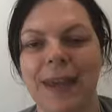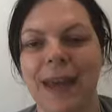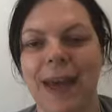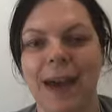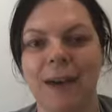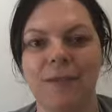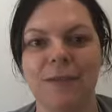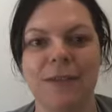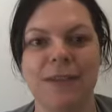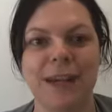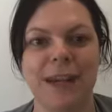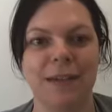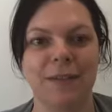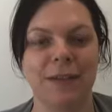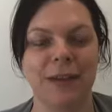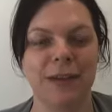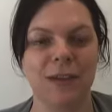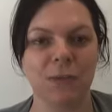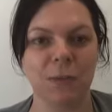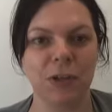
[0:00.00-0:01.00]

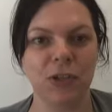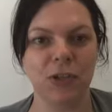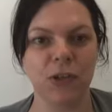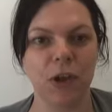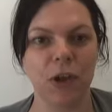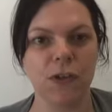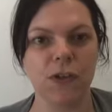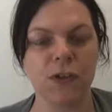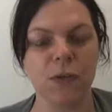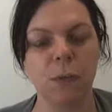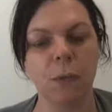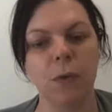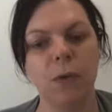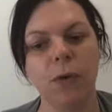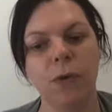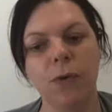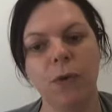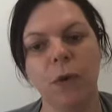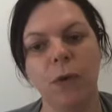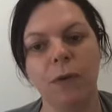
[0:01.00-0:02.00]
affidavits, which are
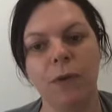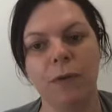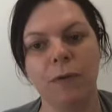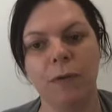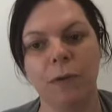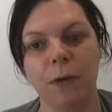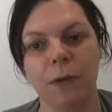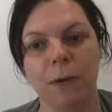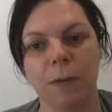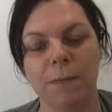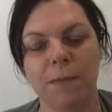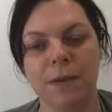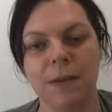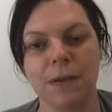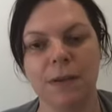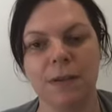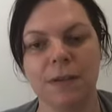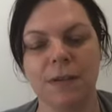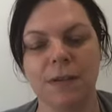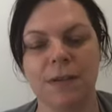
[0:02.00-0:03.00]
sworn or affirmed
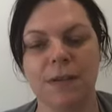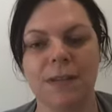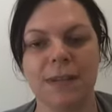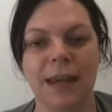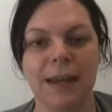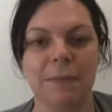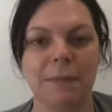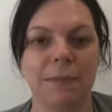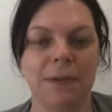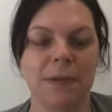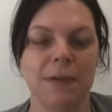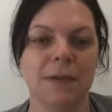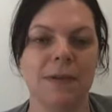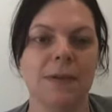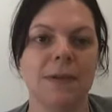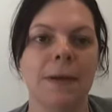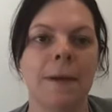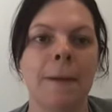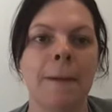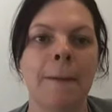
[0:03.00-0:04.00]
statements.
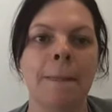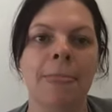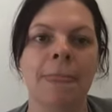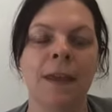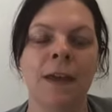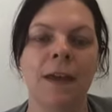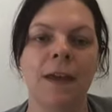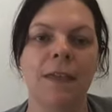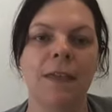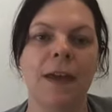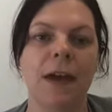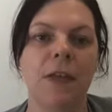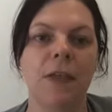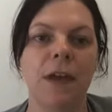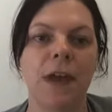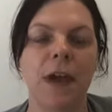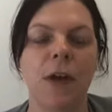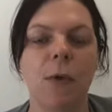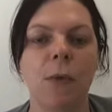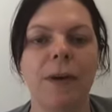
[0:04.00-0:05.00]
They are
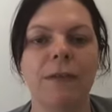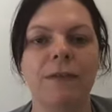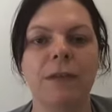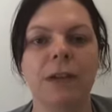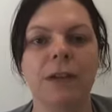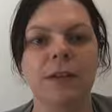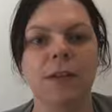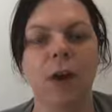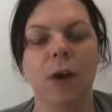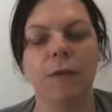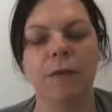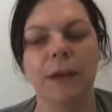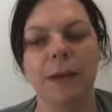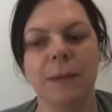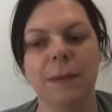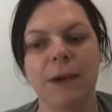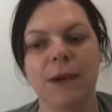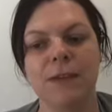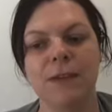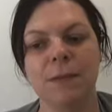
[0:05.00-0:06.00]
the equivalent of a
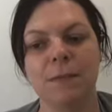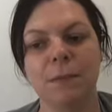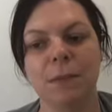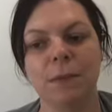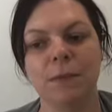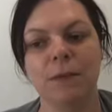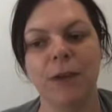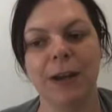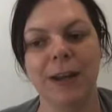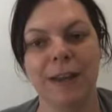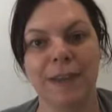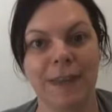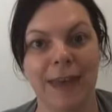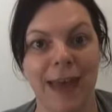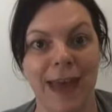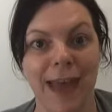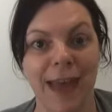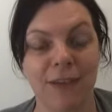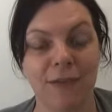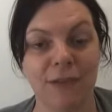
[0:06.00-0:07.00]
person providing
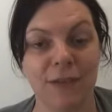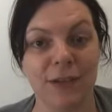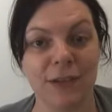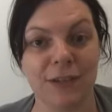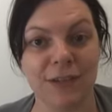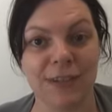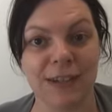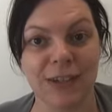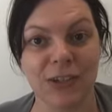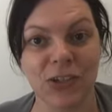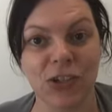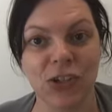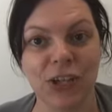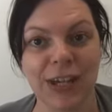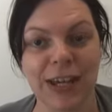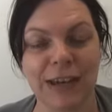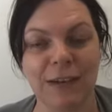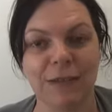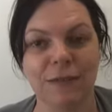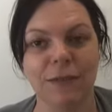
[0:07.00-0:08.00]
their evidence in
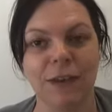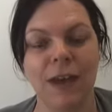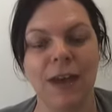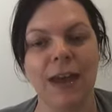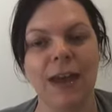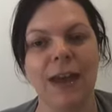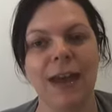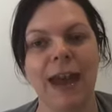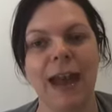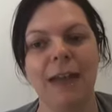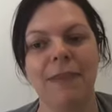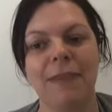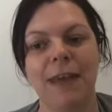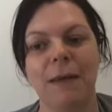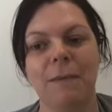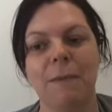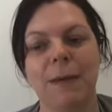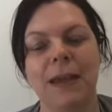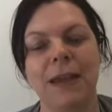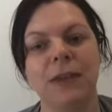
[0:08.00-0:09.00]
chief, and
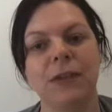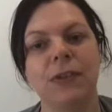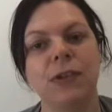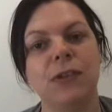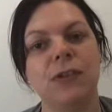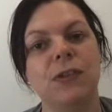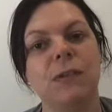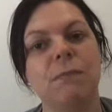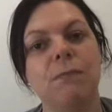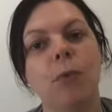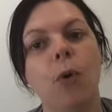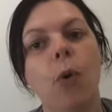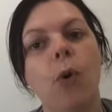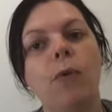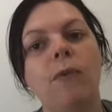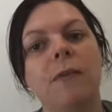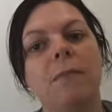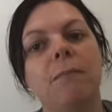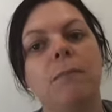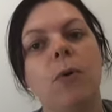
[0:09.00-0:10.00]
they're being used
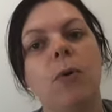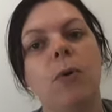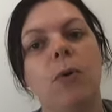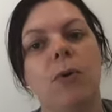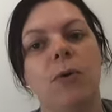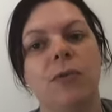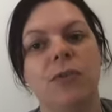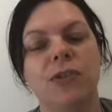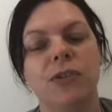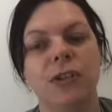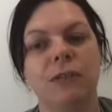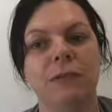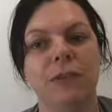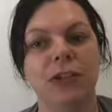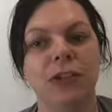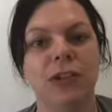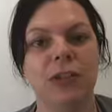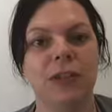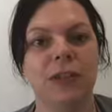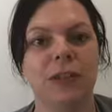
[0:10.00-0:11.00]
more and more to
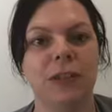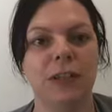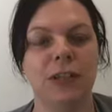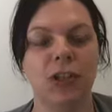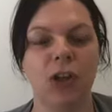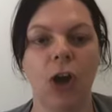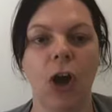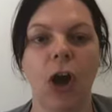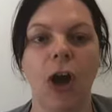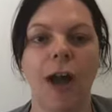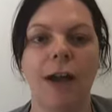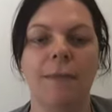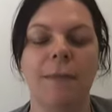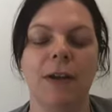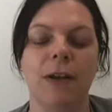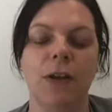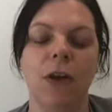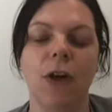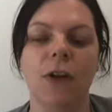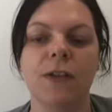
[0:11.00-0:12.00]
reduce the time
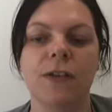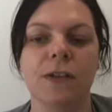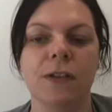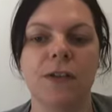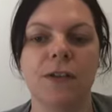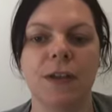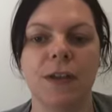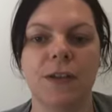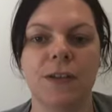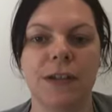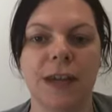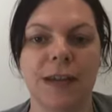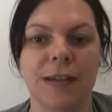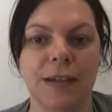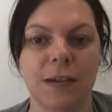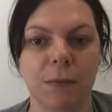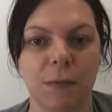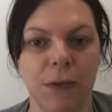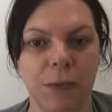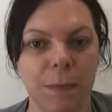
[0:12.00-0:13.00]
and cost
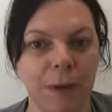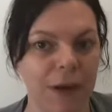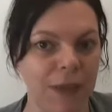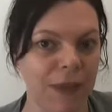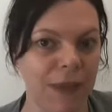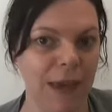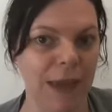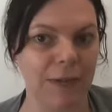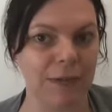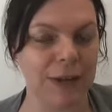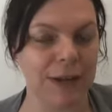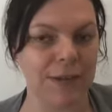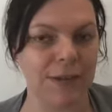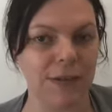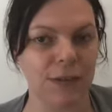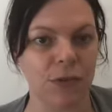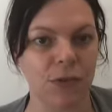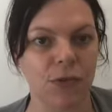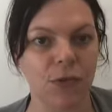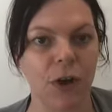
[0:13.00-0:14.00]
associated with both hearings
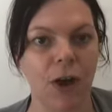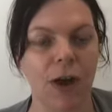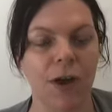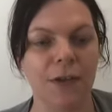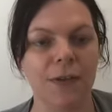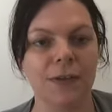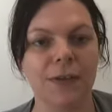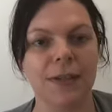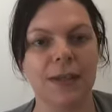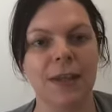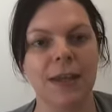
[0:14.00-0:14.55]
and trials.